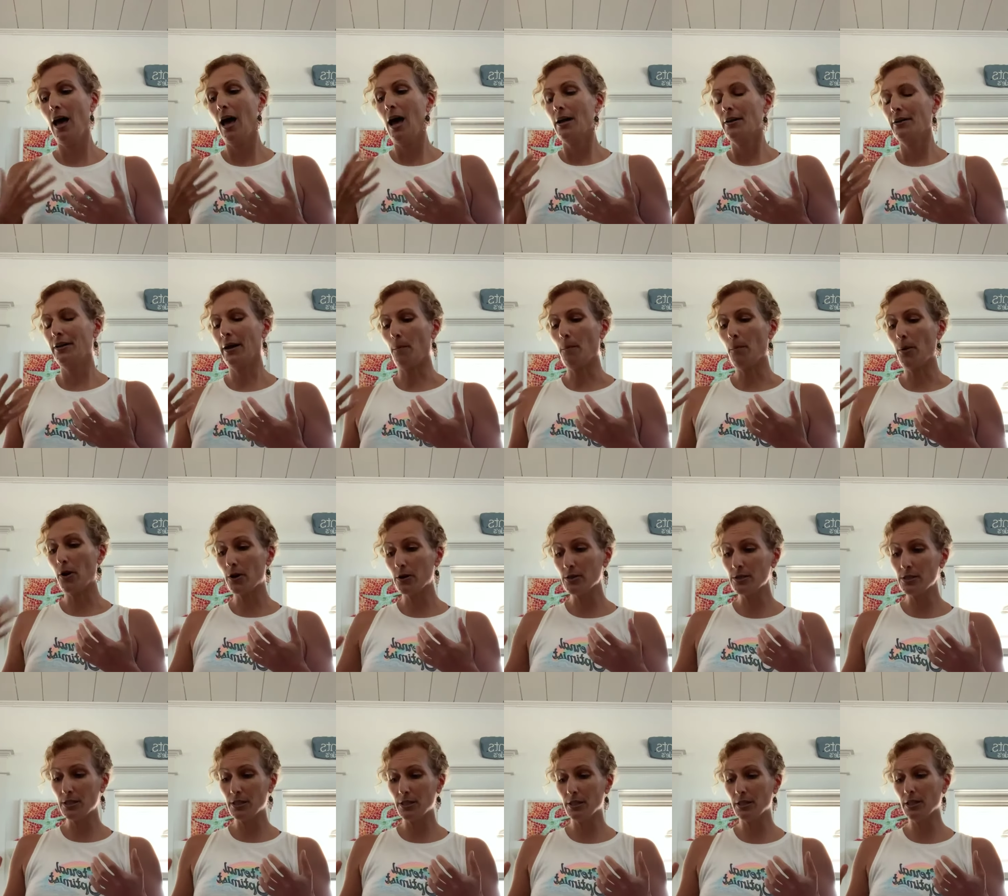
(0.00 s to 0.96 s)
Now,
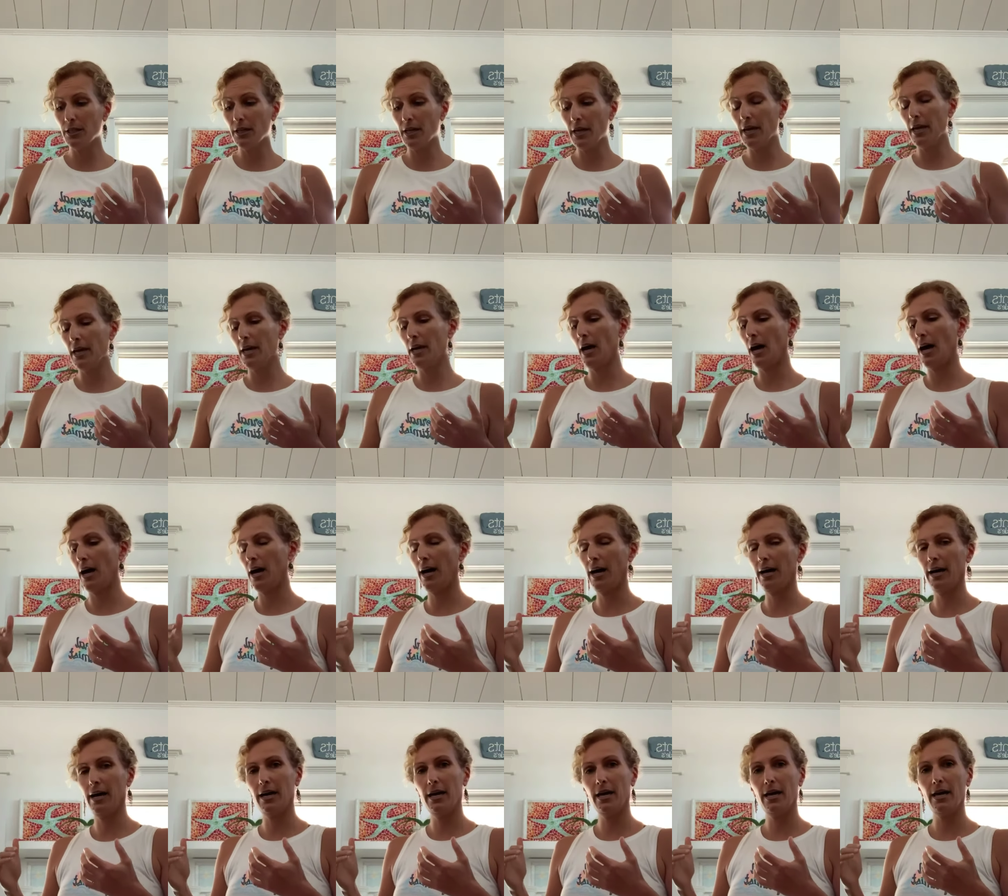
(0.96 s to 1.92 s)
personally,
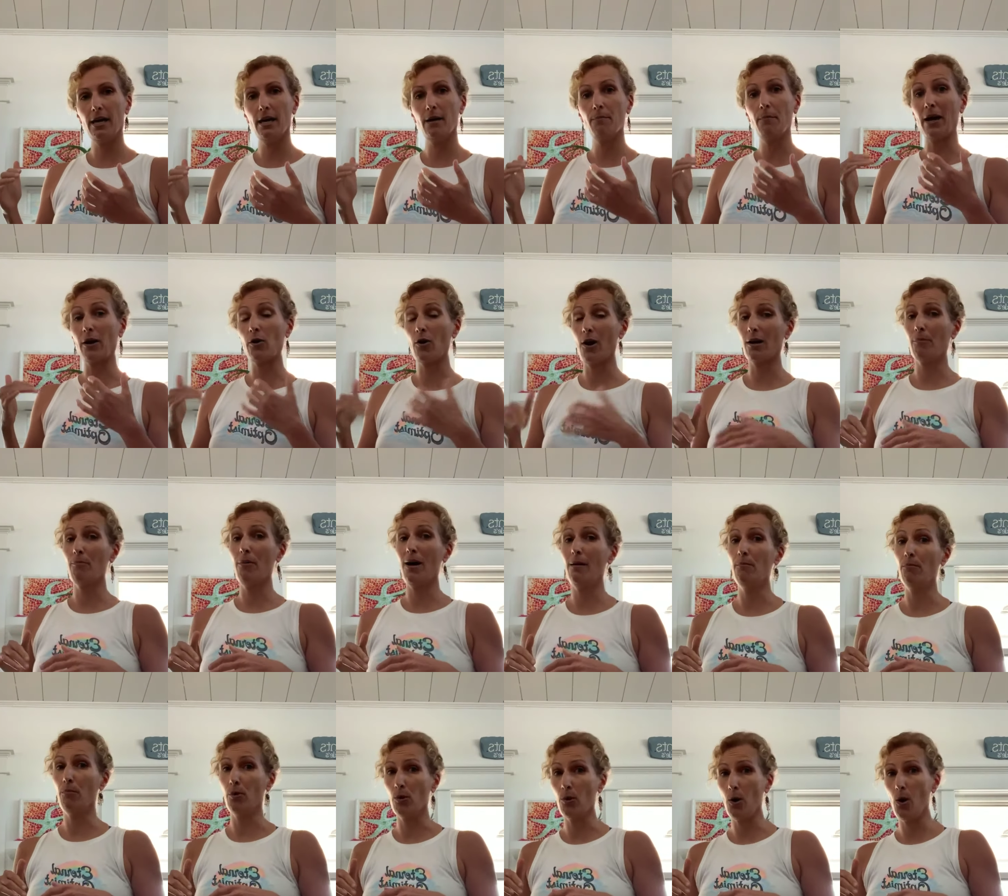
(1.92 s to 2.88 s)
my crock pot
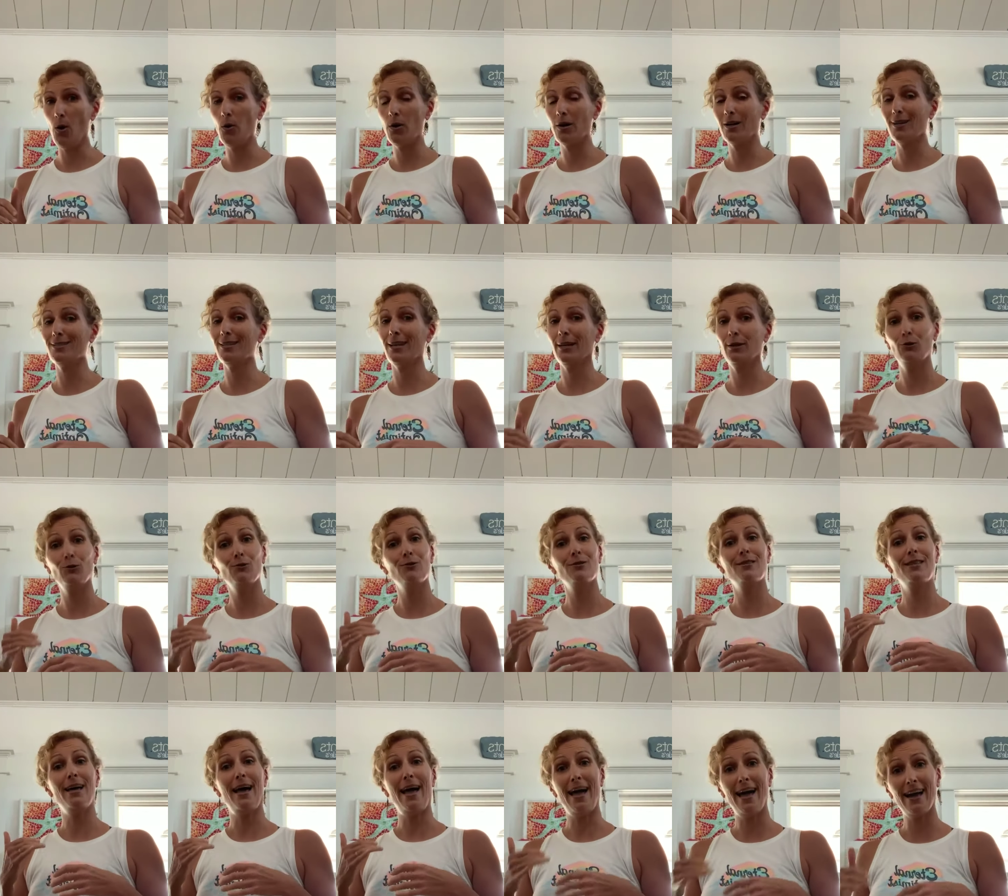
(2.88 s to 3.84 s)
broke because I used
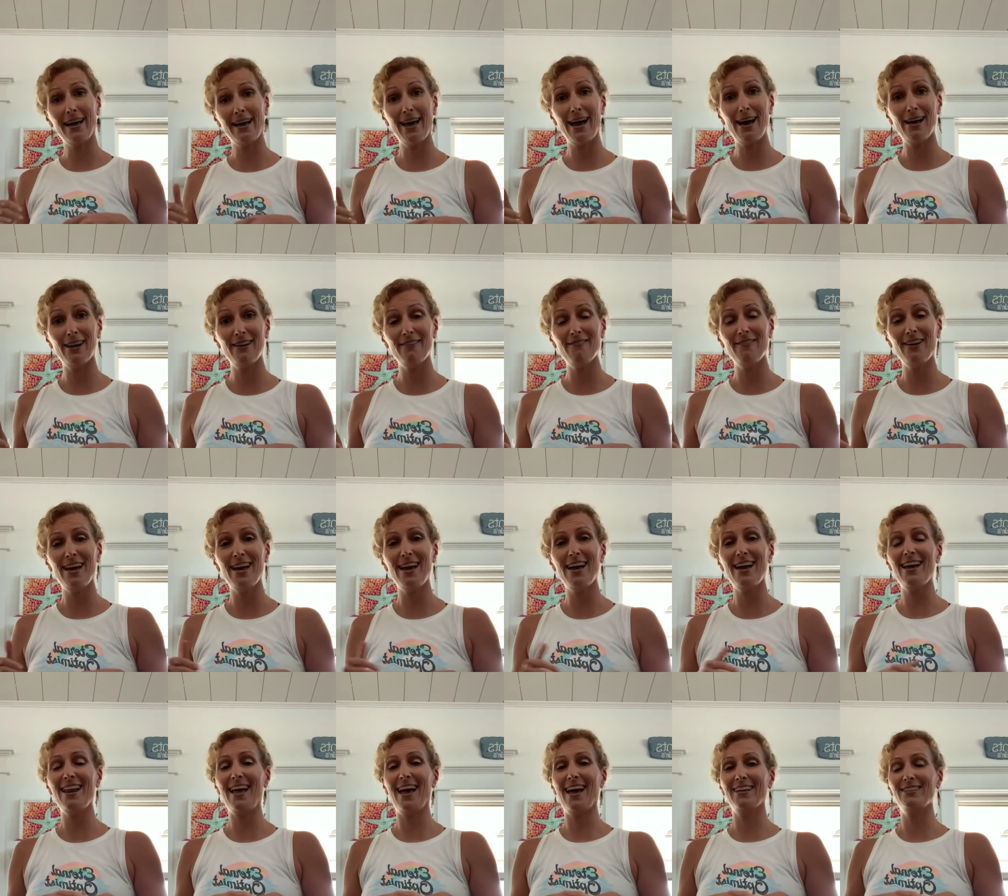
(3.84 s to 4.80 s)
the heck out of
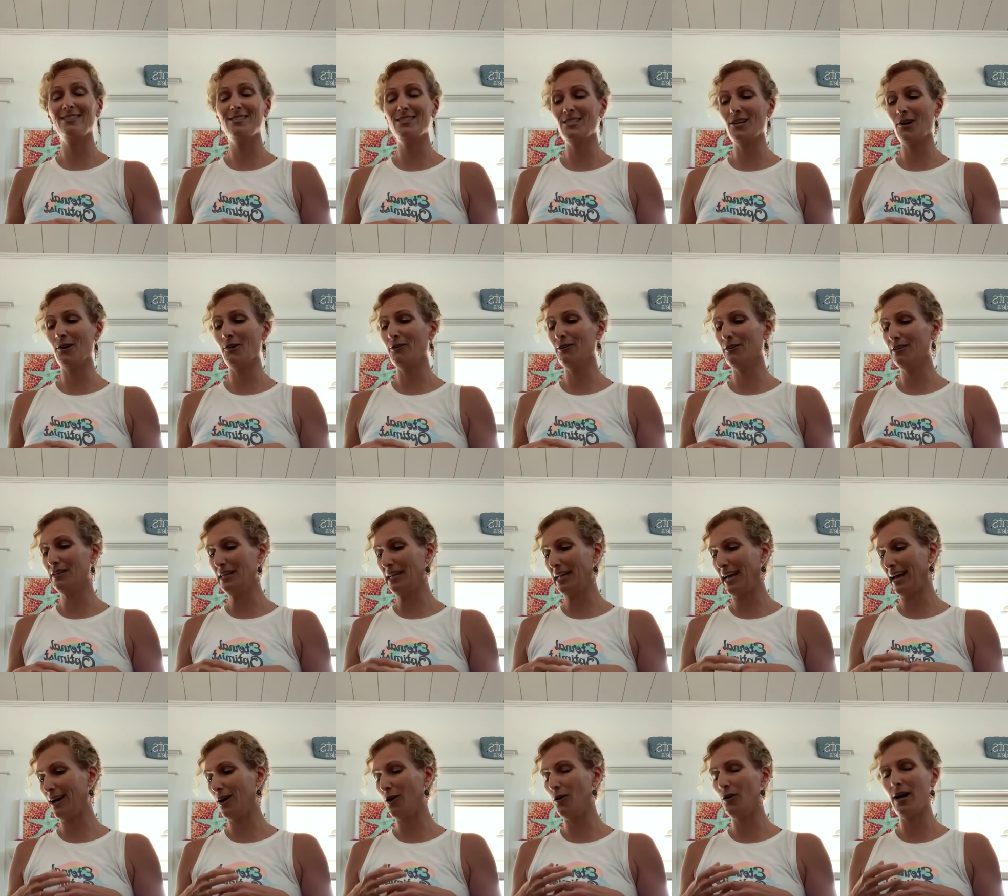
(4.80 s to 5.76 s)
it. And so
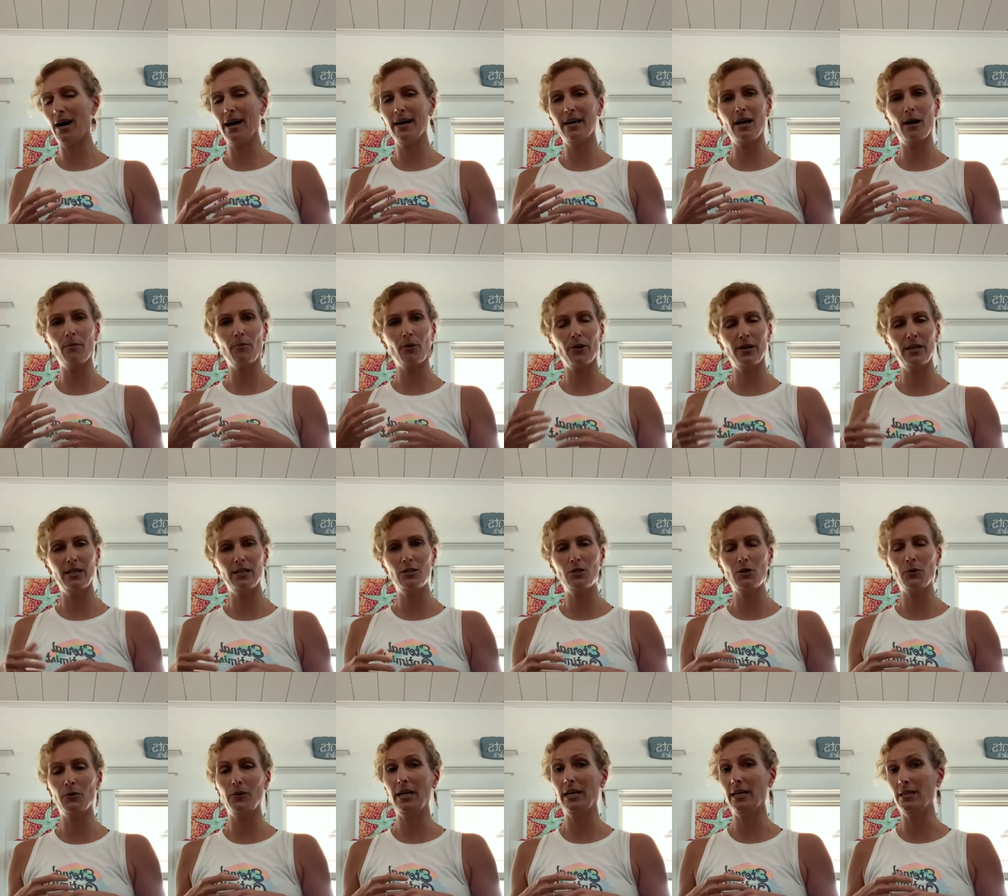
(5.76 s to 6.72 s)
now I upgraded
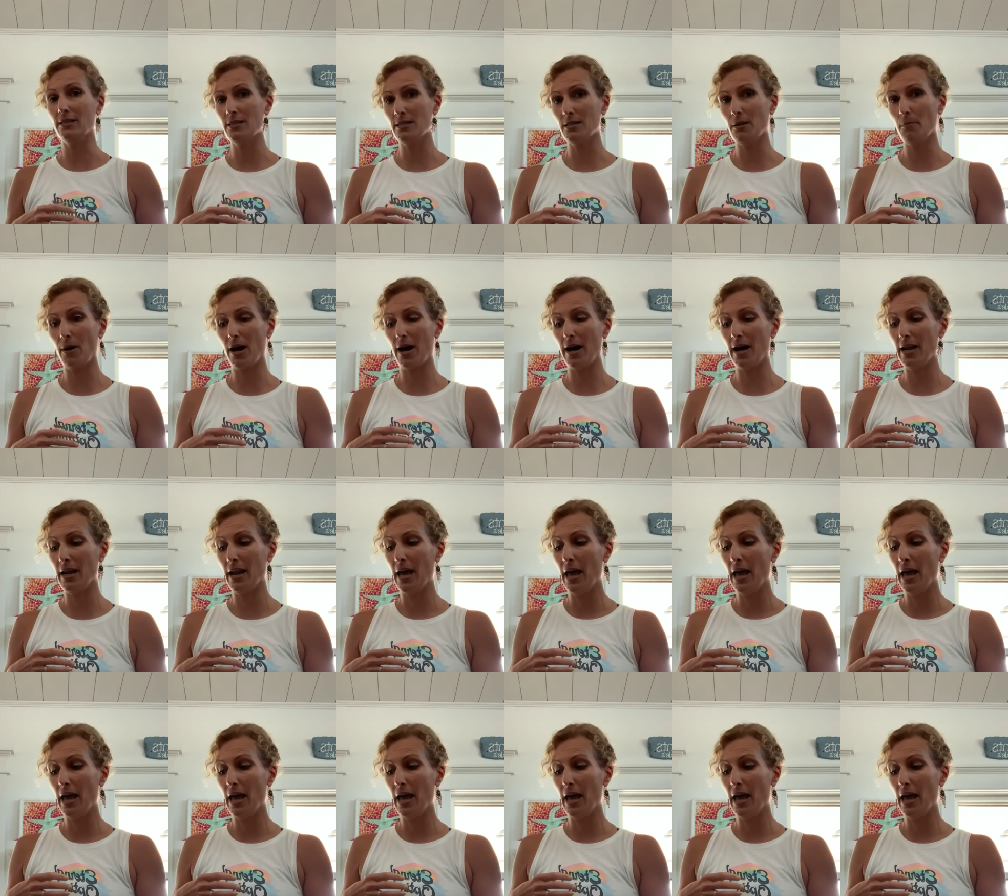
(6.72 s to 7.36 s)
to an Instapot,